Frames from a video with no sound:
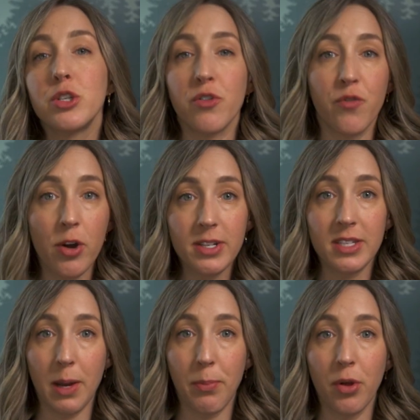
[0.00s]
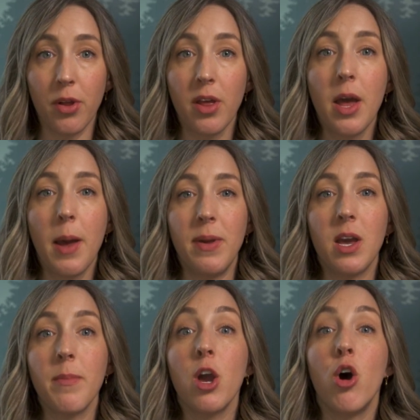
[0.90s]
So, for example,
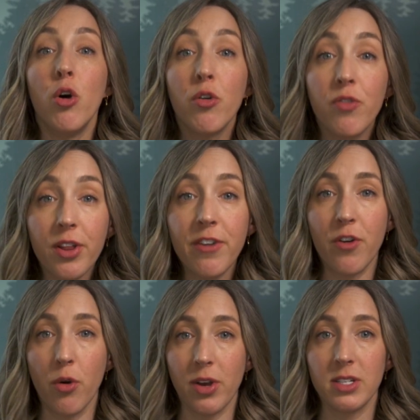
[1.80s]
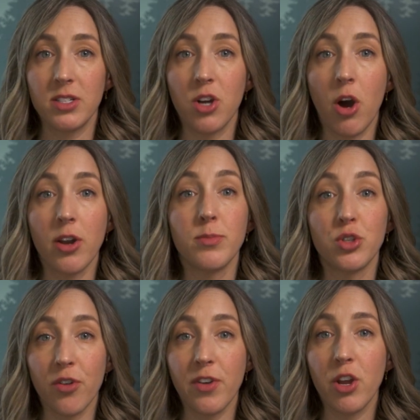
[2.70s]
becoming overly focused on
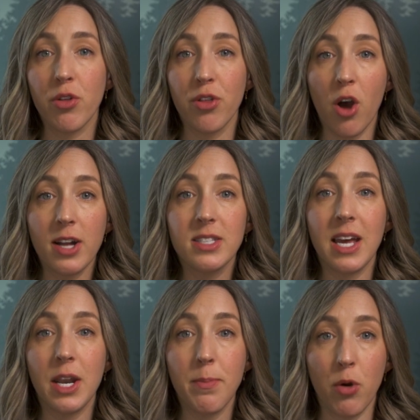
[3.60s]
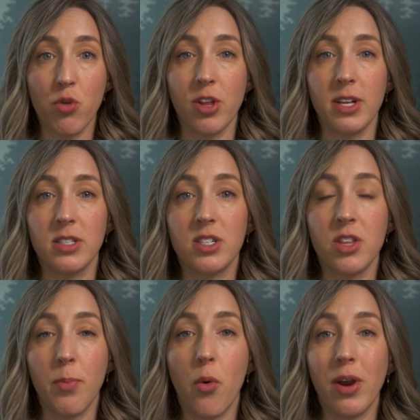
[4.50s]
observing your thoughts and emotions to
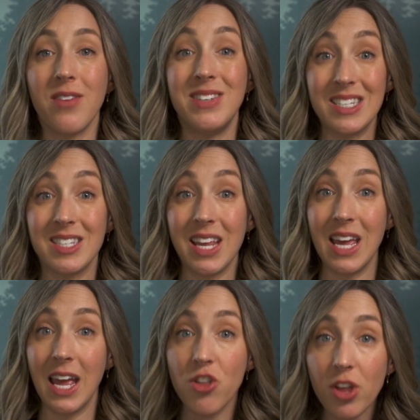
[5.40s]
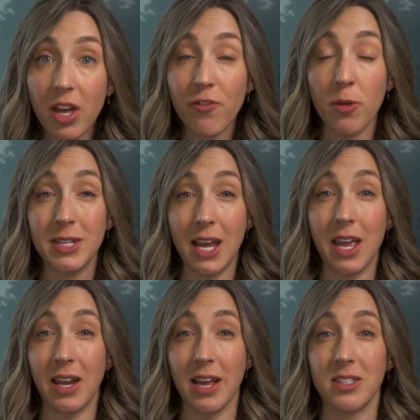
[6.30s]
the point of disengaging from
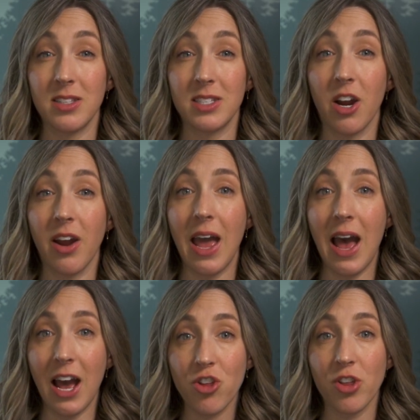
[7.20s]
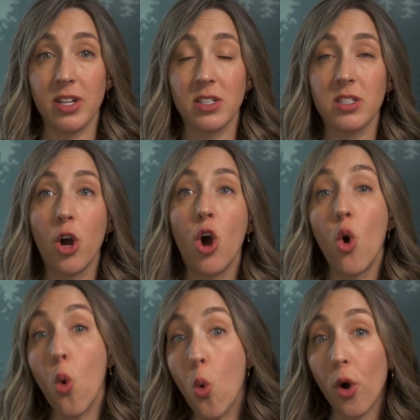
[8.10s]
taking necessary actions
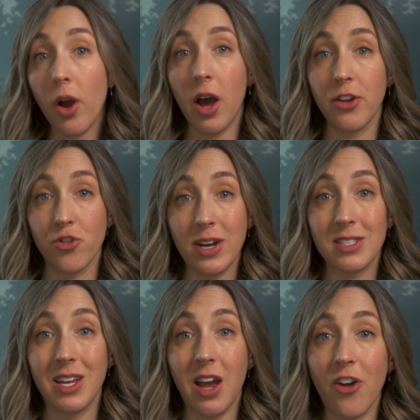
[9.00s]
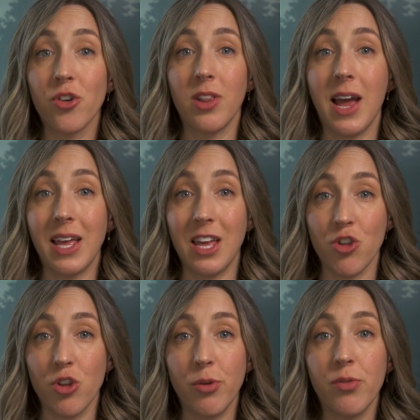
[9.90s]
or addressing underlying
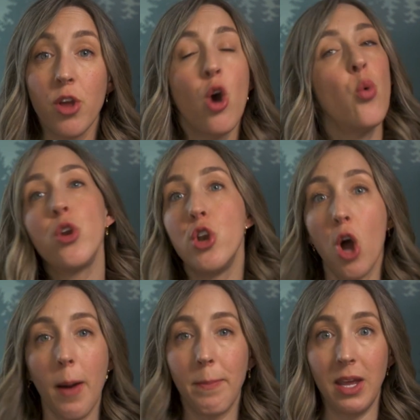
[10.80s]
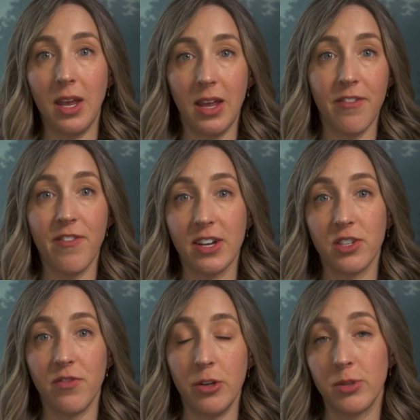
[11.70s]
issues would not be an
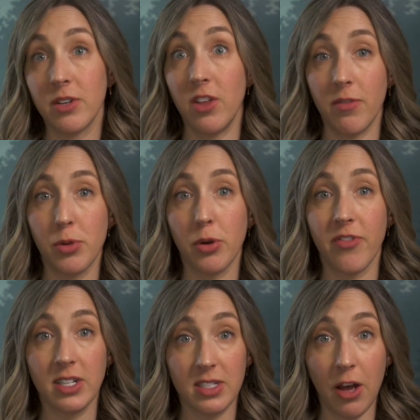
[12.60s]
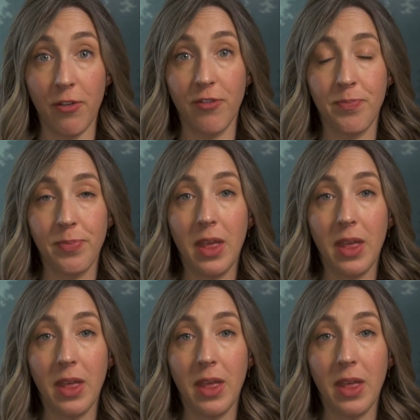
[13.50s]
effective use of the observing self.